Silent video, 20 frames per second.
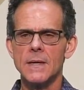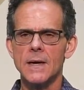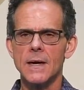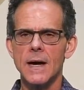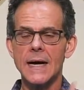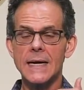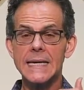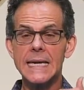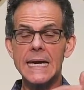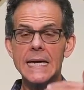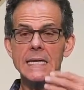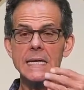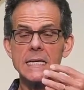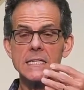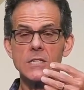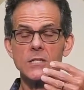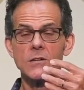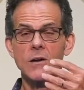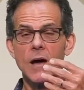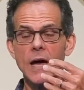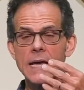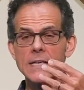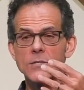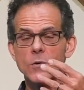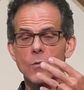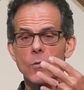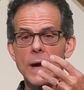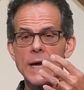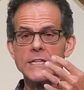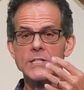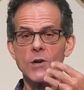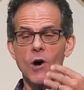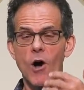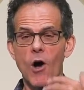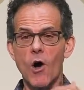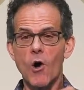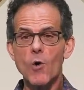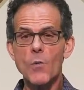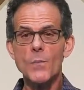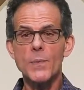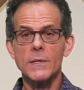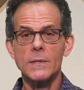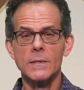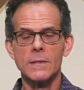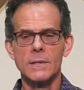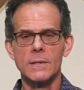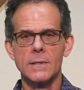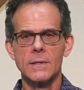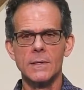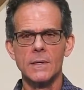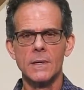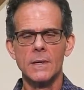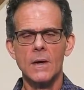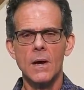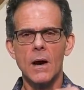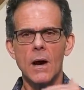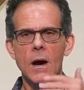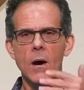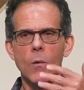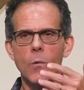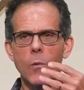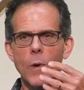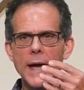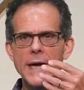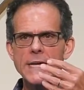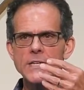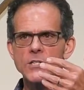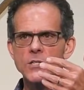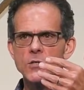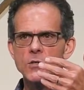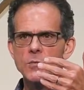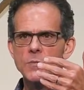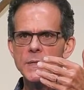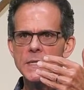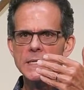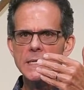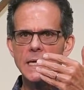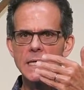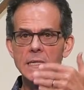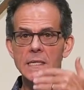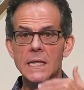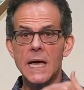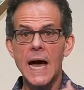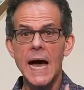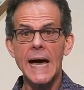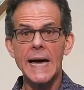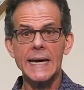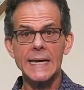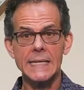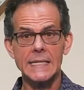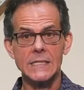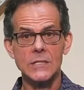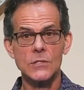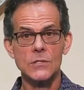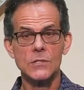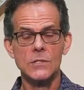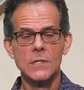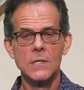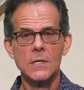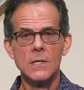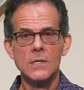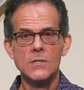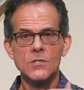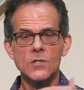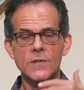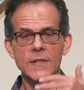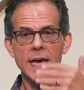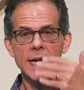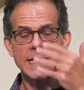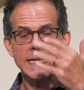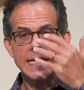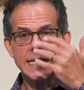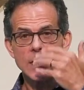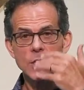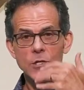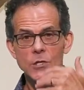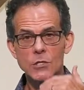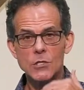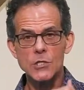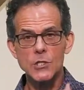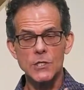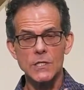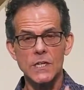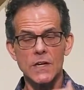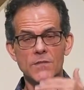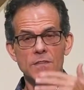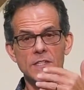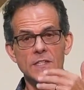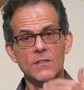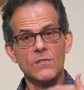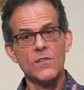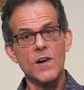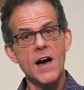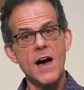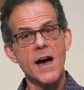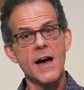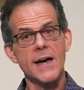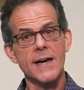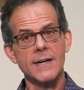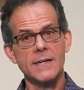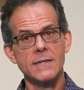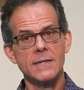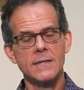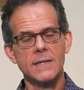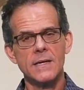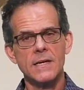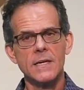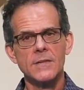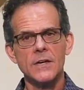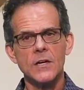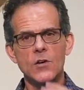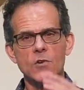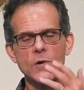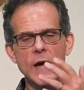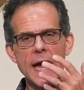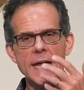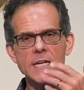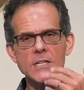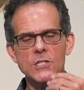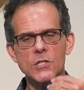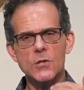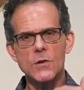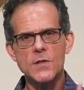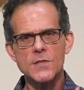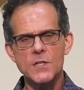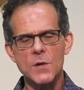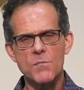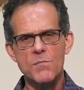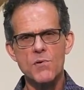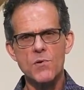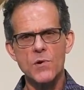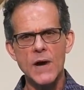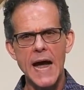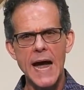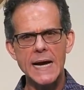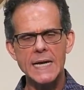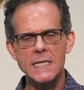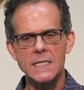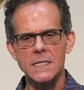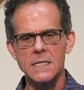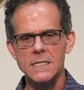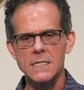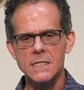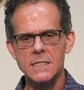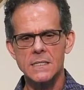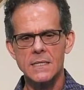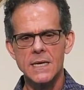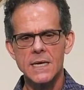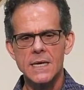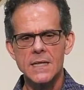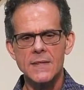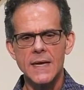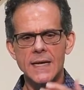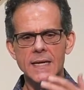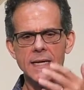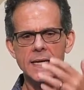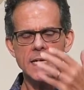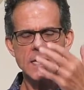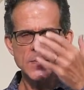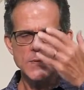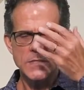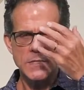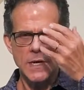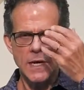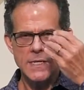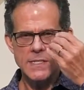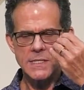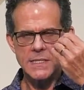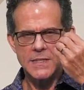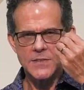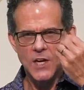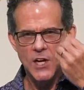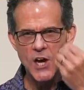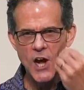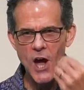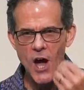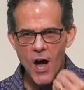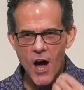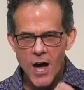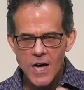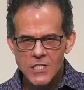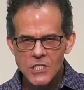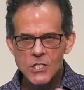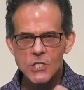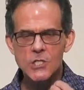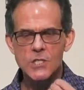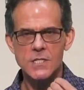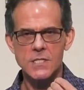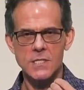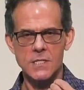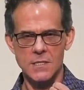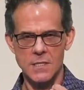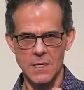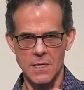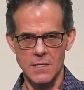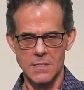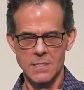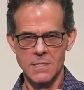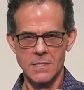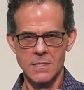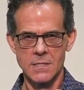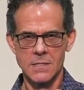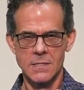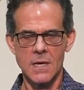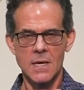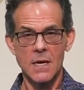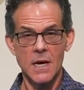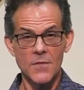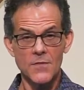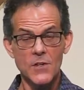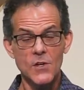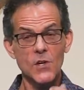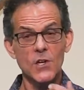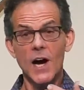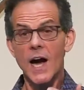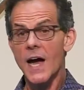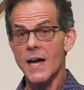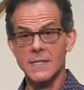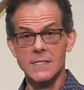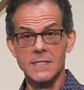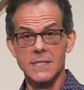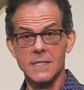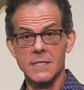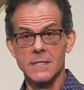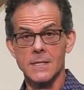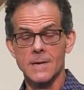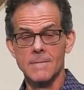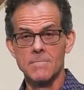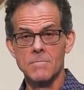again, is a way to open, a way to be aligned to that energy of the divine. That gratitude is a practice that keeps us in the consciousness of the Christ,